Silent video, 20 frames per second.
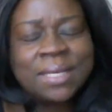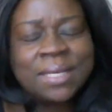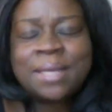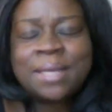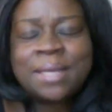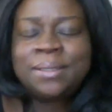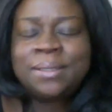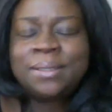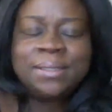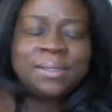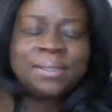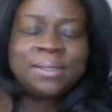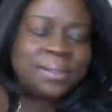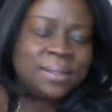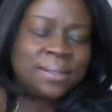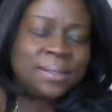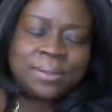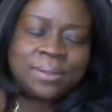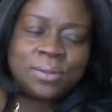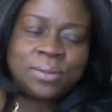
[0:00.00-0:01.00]
This is
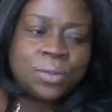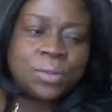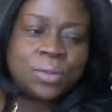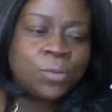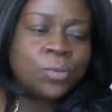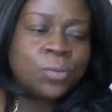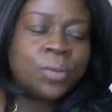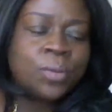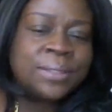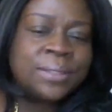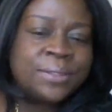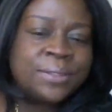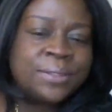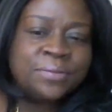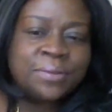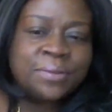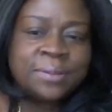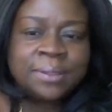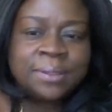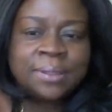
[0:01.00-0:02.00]
so
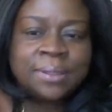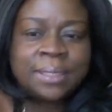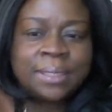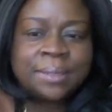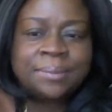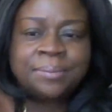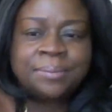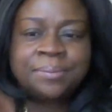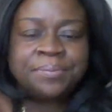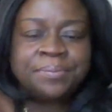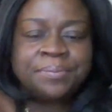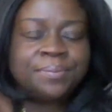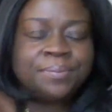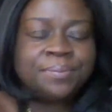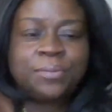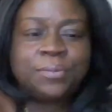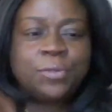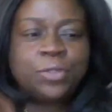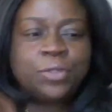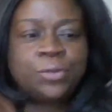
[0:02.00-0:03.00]
wonderful
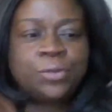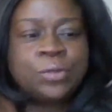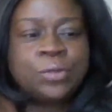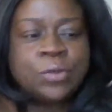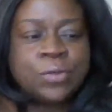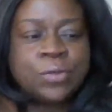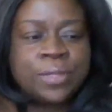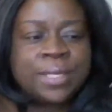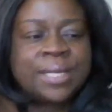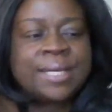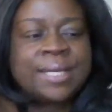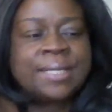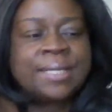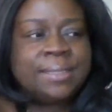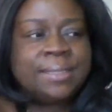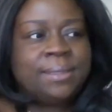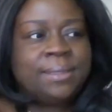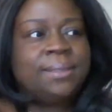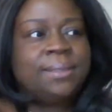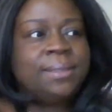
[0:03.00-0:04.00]
to know that
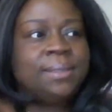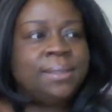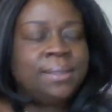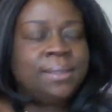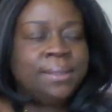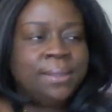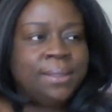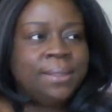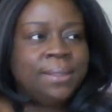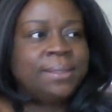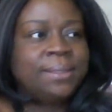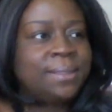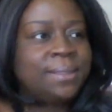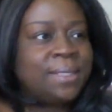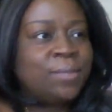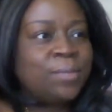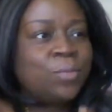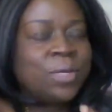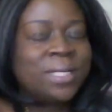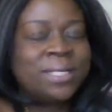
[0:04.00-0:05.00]

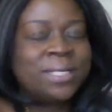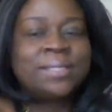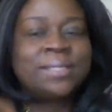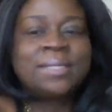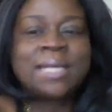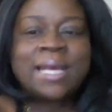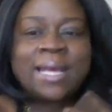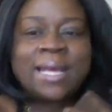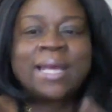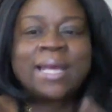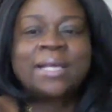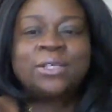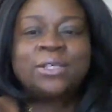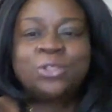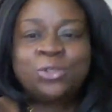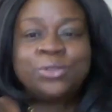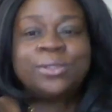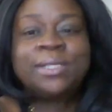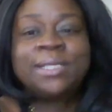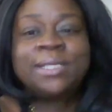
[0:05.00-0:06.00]
someone is
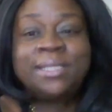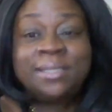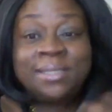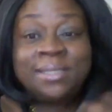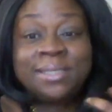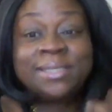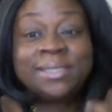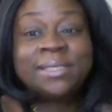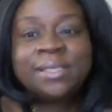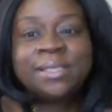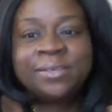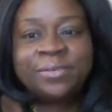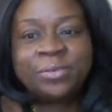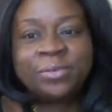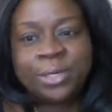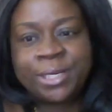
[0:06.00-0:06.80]
actually delivering.